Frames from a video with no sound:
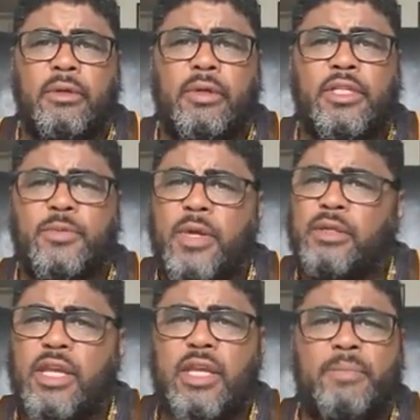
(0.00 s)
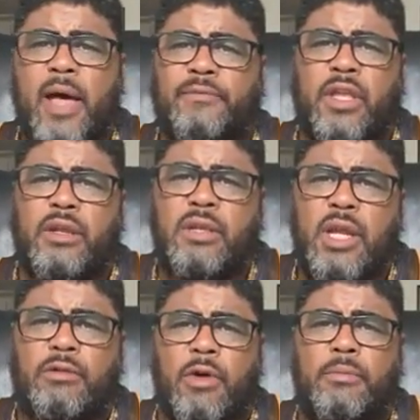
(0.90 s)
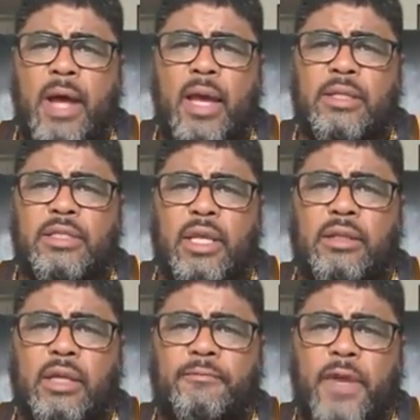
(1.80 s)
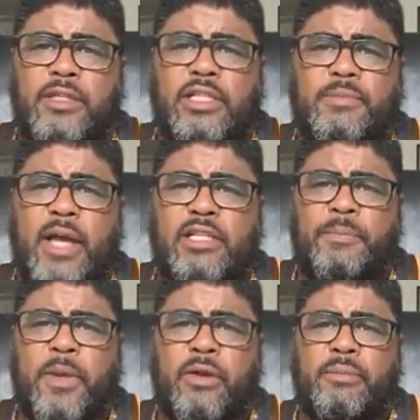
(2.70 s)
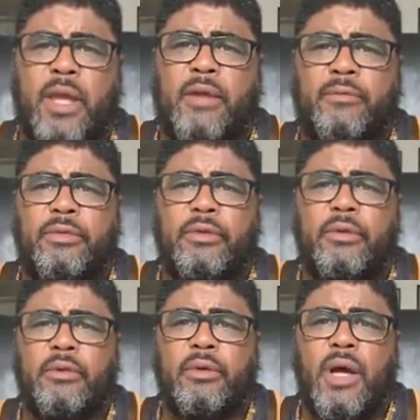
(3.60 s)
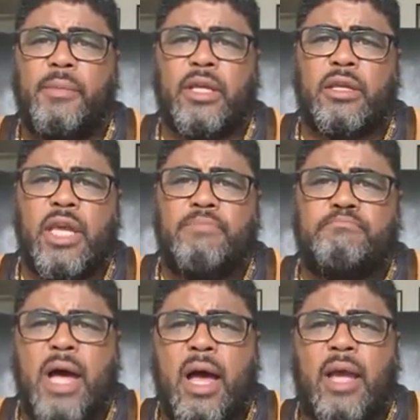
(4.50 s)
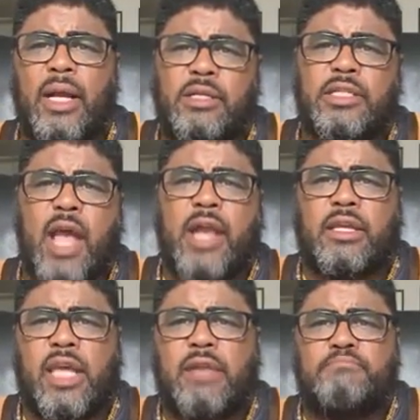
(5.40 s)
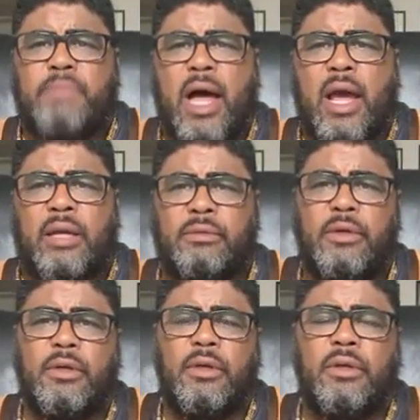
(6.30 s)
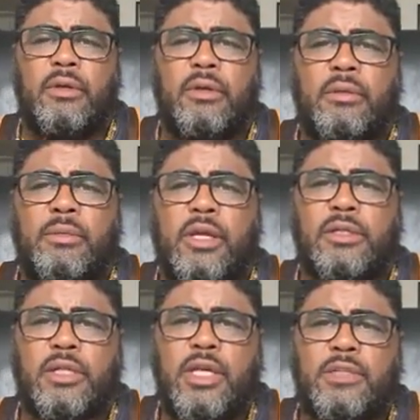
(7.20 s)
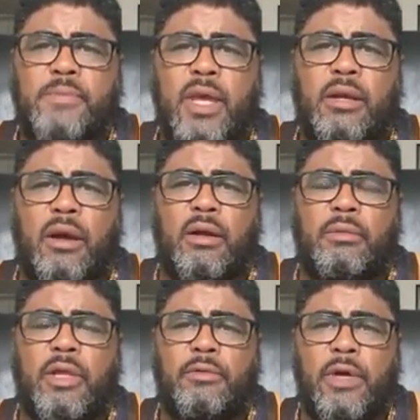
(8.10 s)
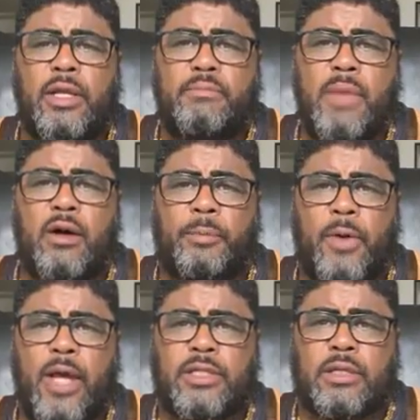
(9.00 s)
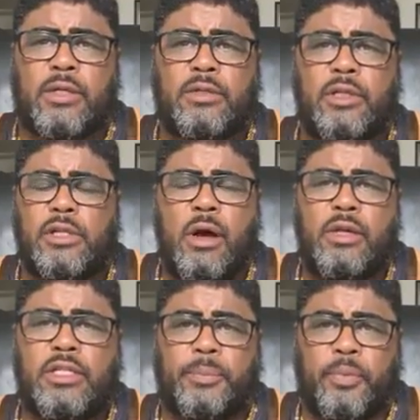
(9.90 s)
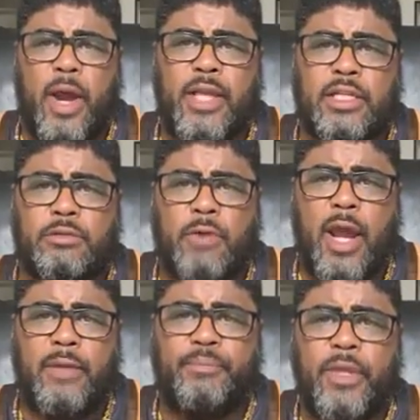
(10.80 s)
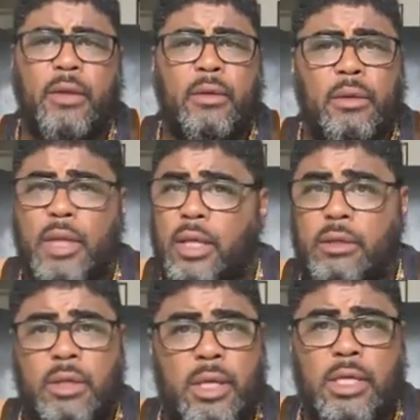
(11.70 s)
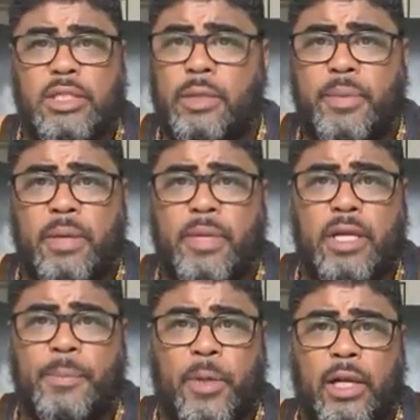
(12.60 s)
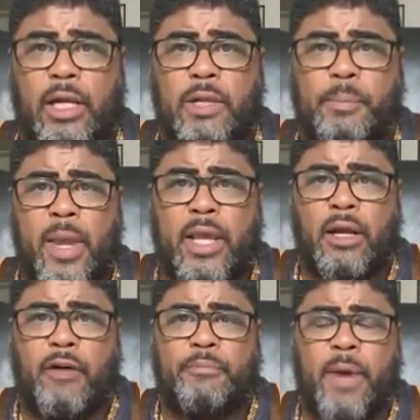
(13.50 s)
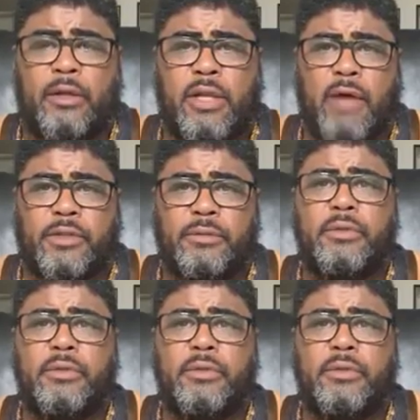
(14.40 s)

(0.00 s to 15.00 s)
It's one thing about the Negro mindset that vexes my spirit, man. I'm going to get mine. I just got to get mine. Because these men are, they're really male prostitutes. As long as the price is right, they can easily be manipulated and paid off by the devil.